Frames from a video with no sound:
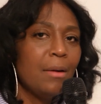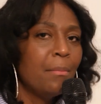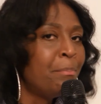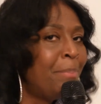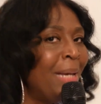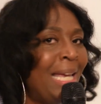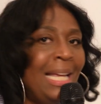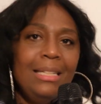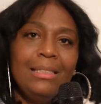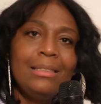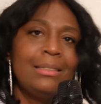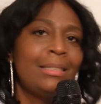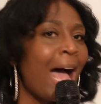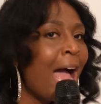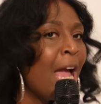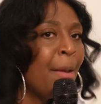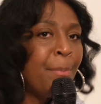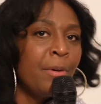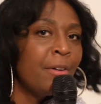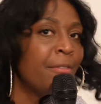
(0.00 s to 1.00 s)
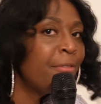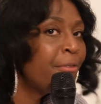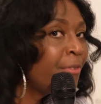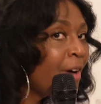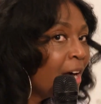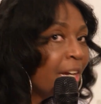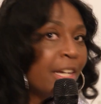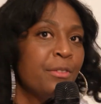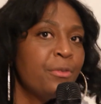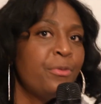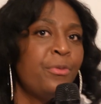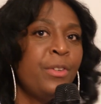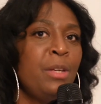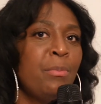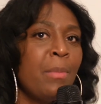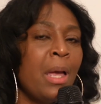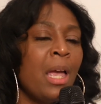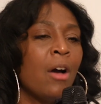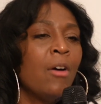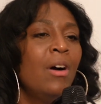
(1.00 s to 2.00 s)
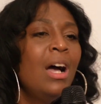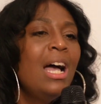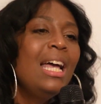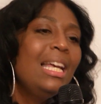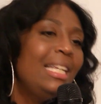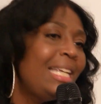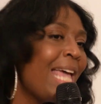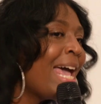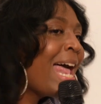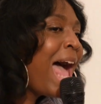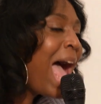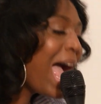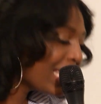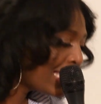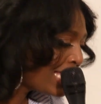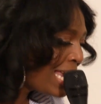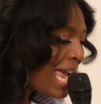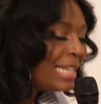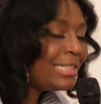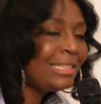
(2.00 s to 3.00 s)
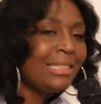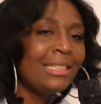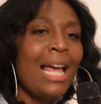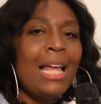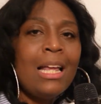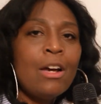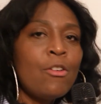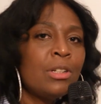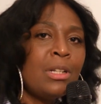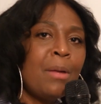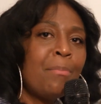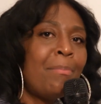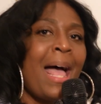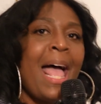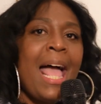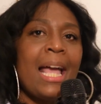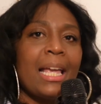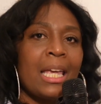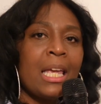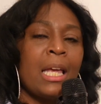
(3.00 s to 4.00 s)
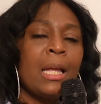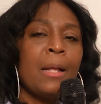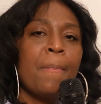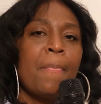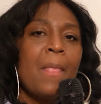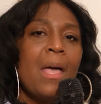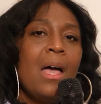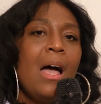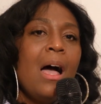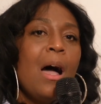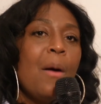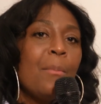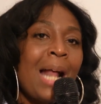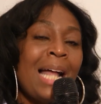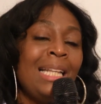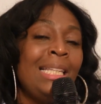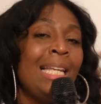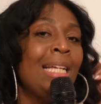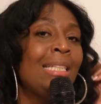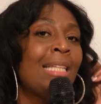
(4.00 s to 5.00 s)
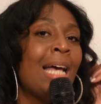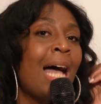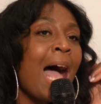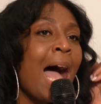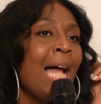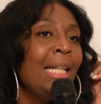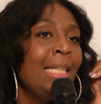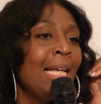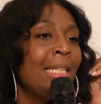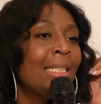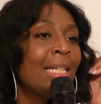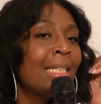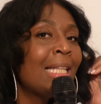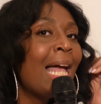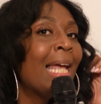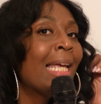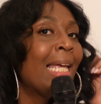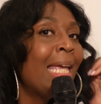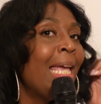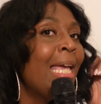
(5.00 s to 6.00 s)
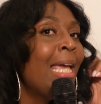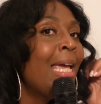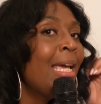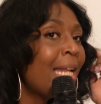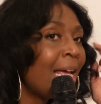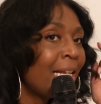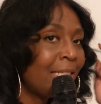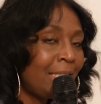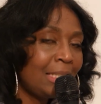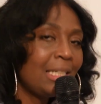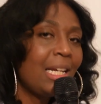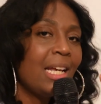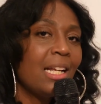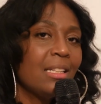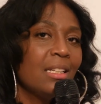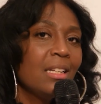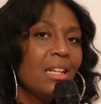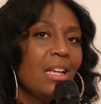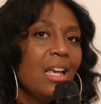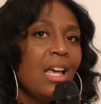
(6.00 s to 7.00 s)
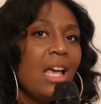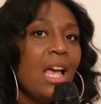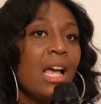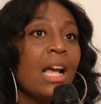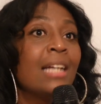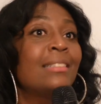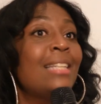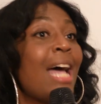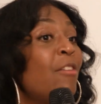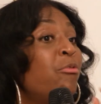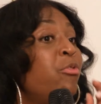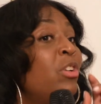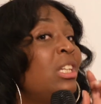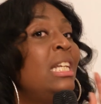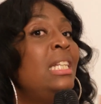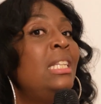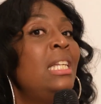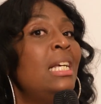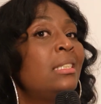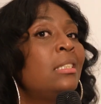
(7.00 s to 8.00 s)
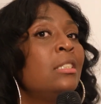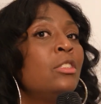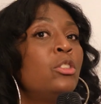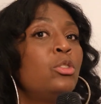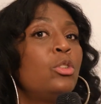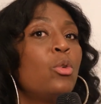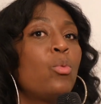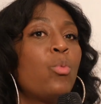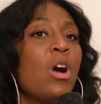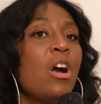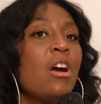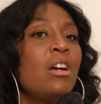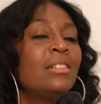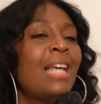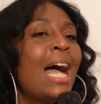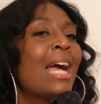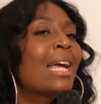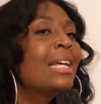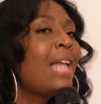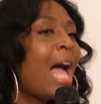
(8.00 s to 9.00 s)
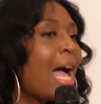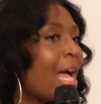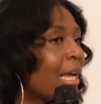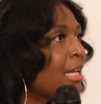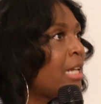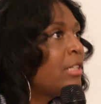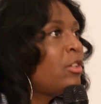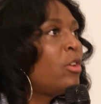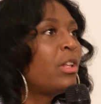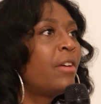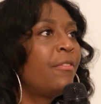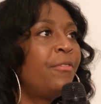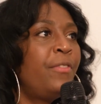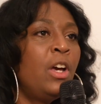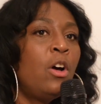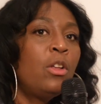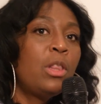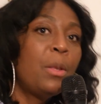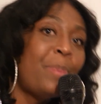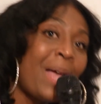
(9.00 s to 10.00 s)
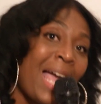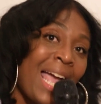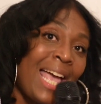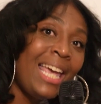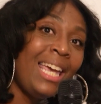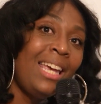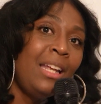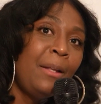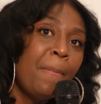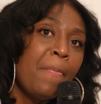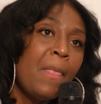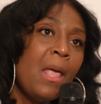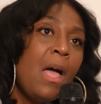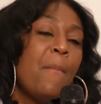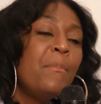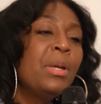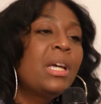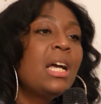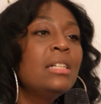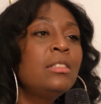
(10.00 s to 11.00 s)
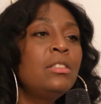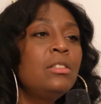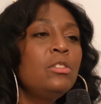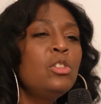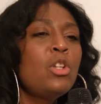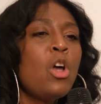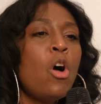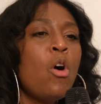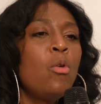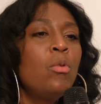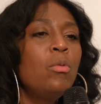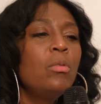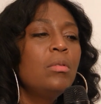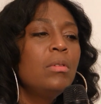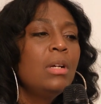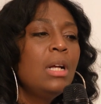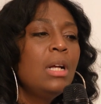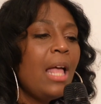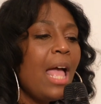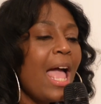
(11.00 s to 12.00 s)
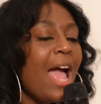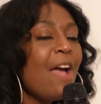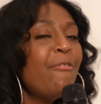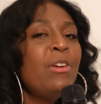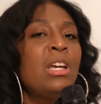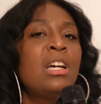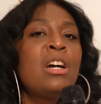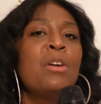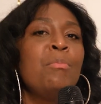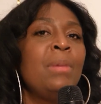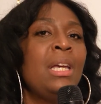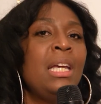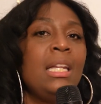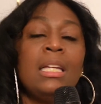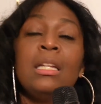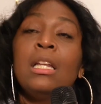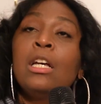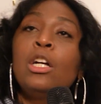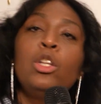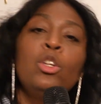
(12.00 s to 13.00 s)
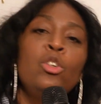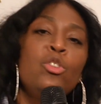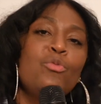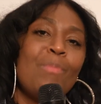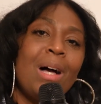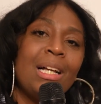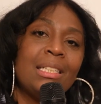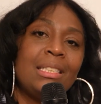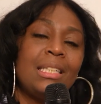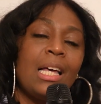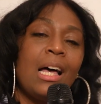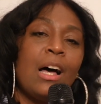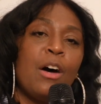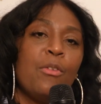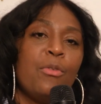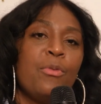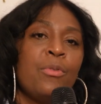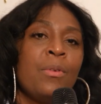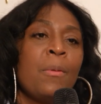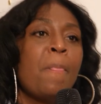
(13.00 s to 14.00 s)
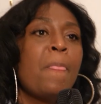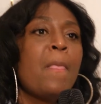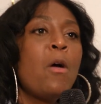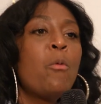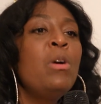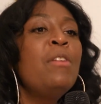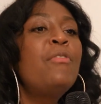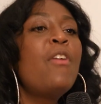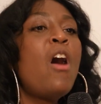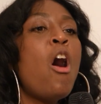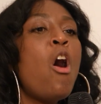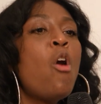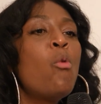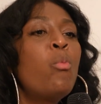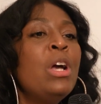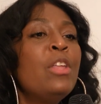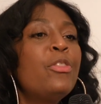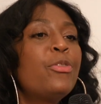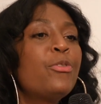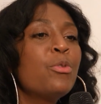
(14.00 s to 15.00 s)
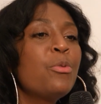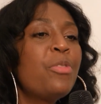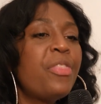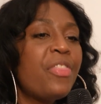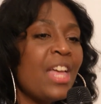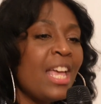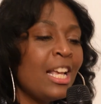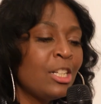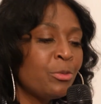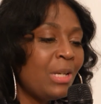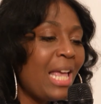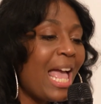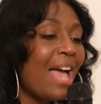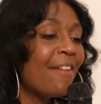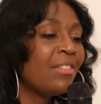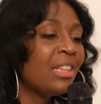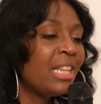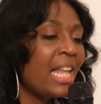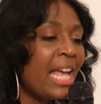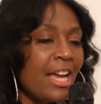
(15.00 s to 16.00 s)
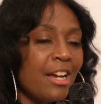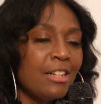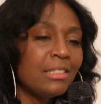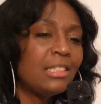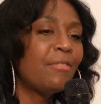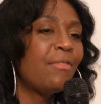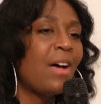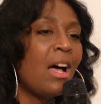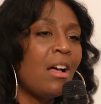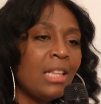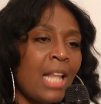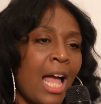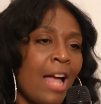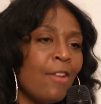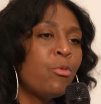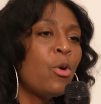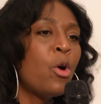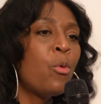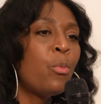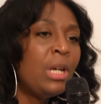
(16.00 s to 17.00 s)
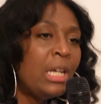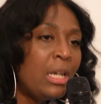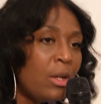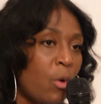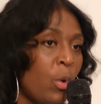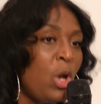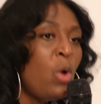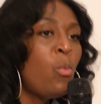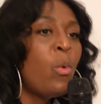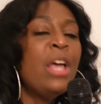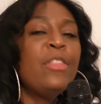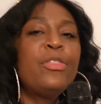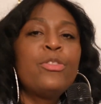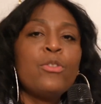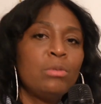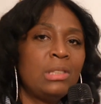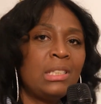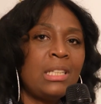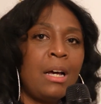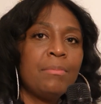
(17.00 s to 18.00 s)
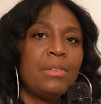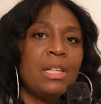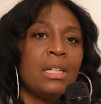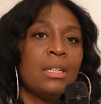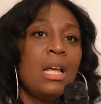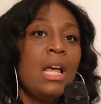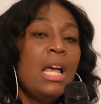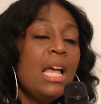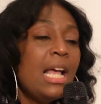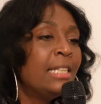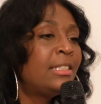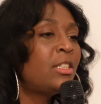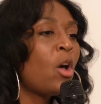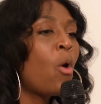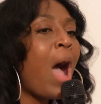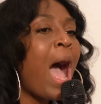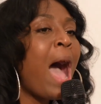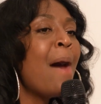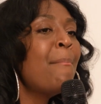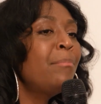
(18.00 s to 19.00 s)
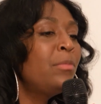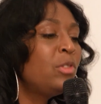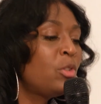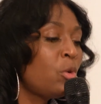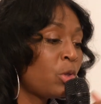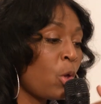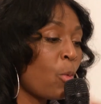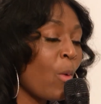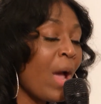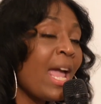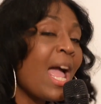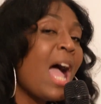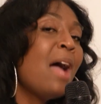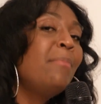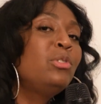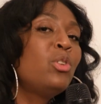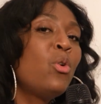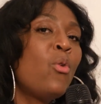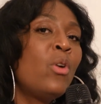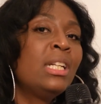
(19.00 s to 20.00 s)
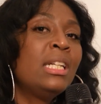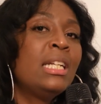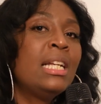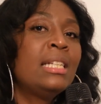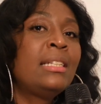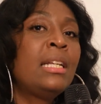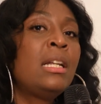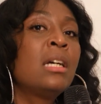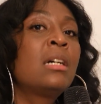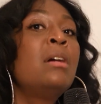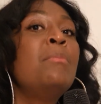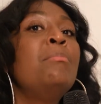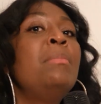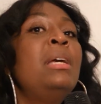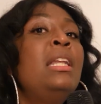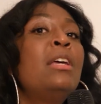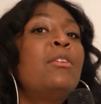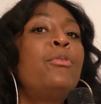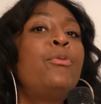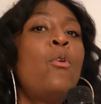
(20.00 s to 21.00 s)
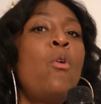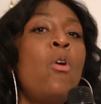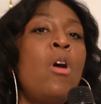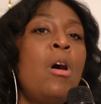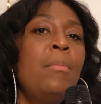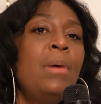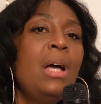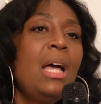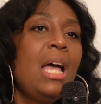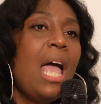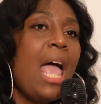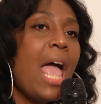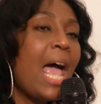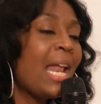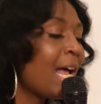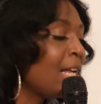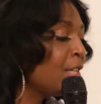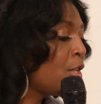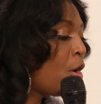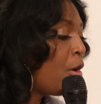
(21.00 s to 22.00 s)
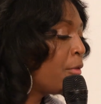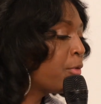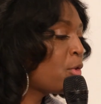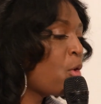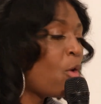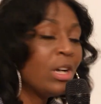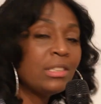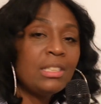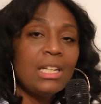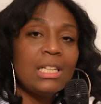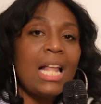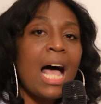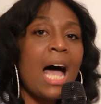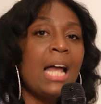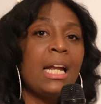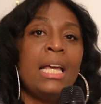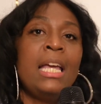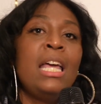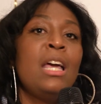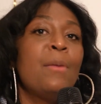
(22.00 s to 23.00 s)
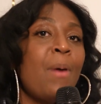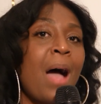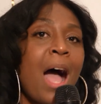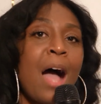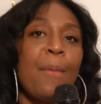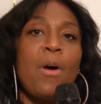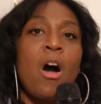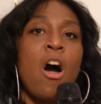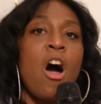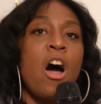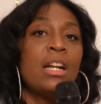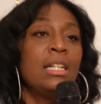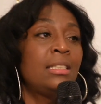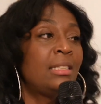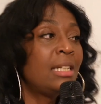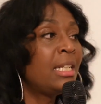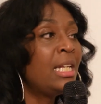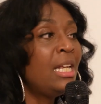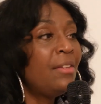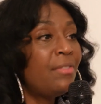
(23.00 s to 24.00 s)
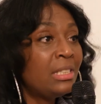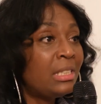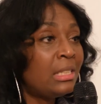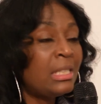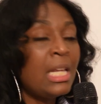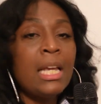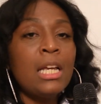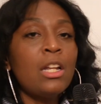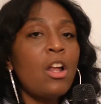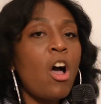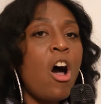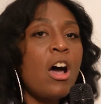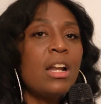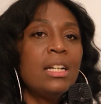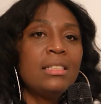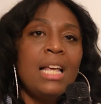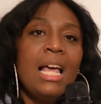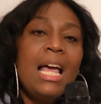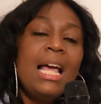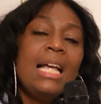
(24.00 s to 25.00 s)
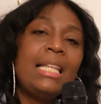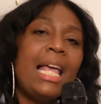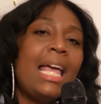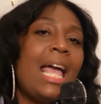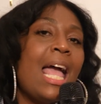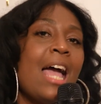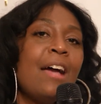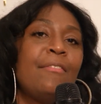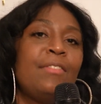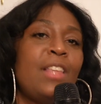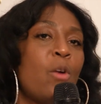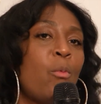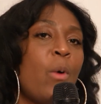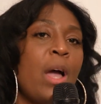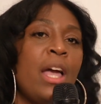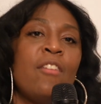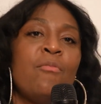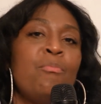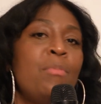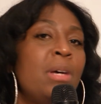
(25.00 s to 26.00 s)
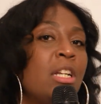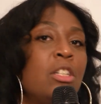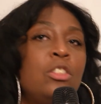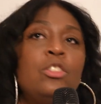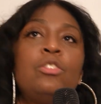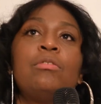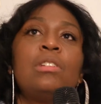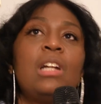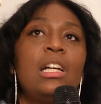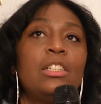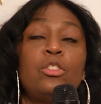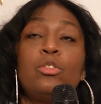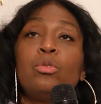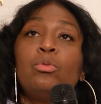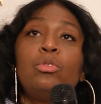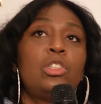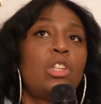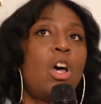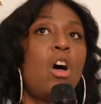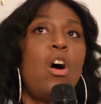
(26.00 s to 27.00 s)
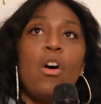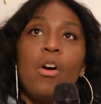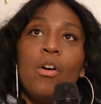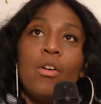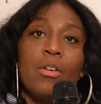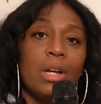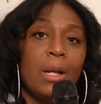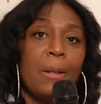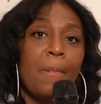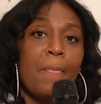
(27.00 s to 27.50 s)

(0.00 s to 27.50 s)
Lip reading: beat type of fucking female. Yeah, I catch that on the back end, but I need to like hear that shit, cause I really listen to the words. I you know, to feel the pain, because you know, every comedian, including myself, we've all went through things. We have layers of our life where we went through something, and so I'm the way I'm doing it is in a comedic form. And I know, of course, a lot of hip hop artists and even singing artists, they have their way of ministering us through song.